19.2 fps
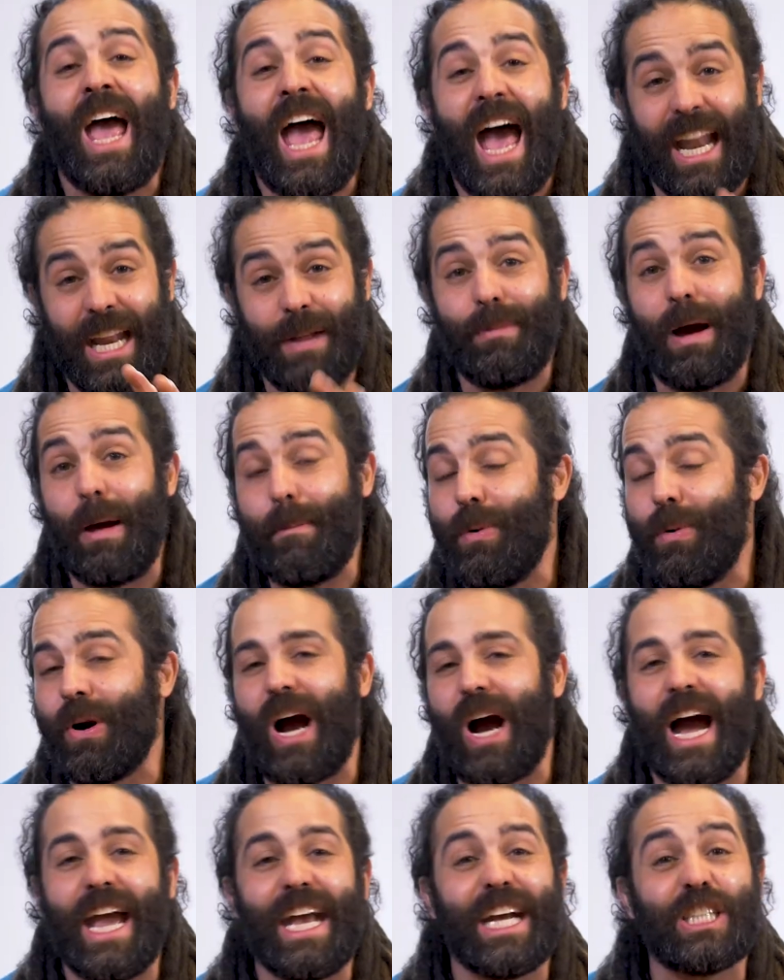And in my book,
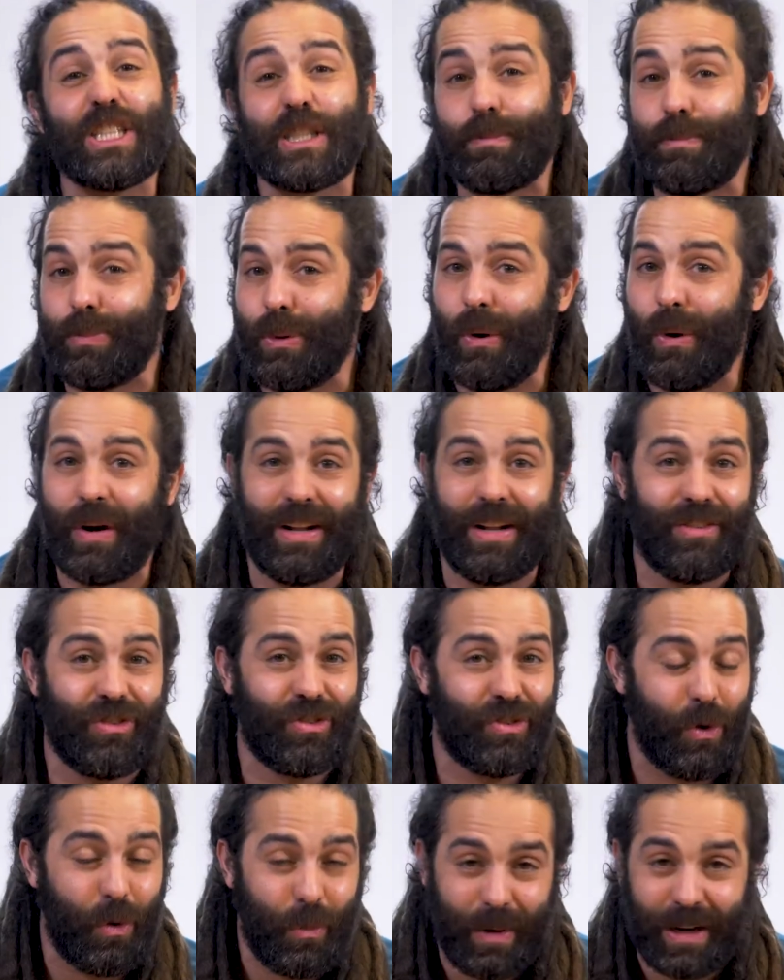I explore it in
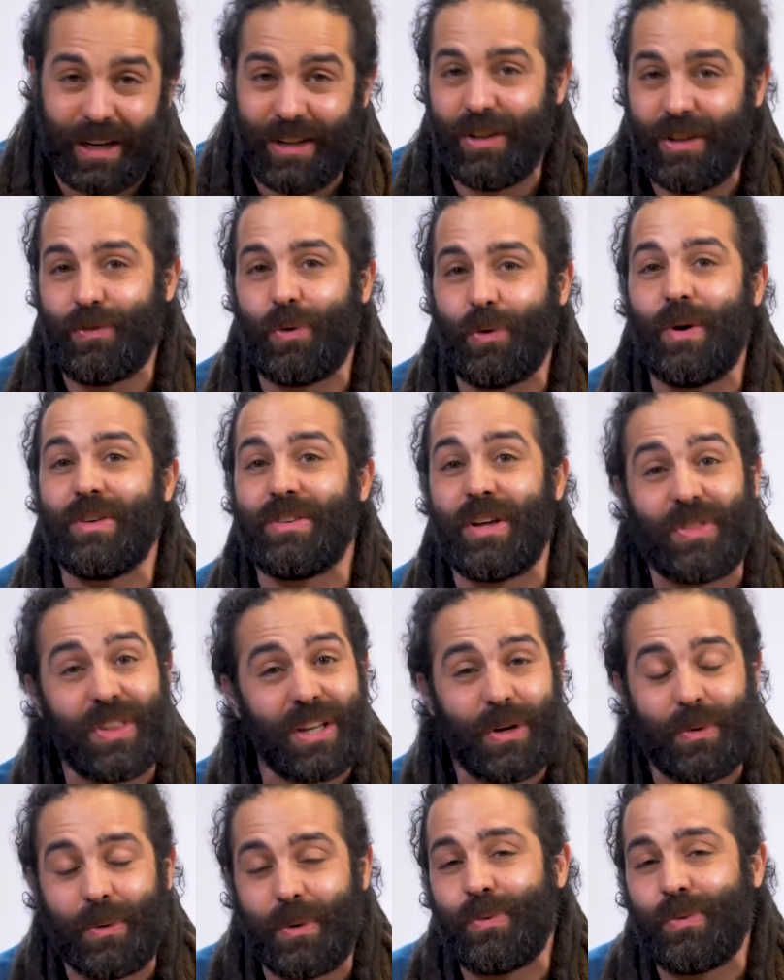so many different ways. I
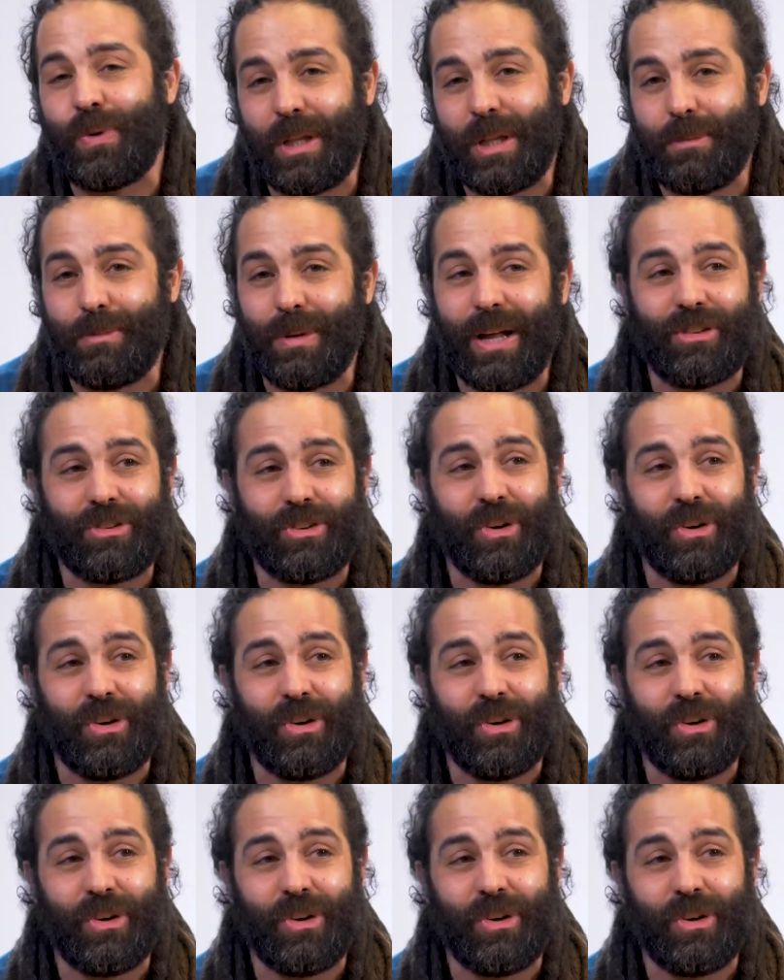think it would really bless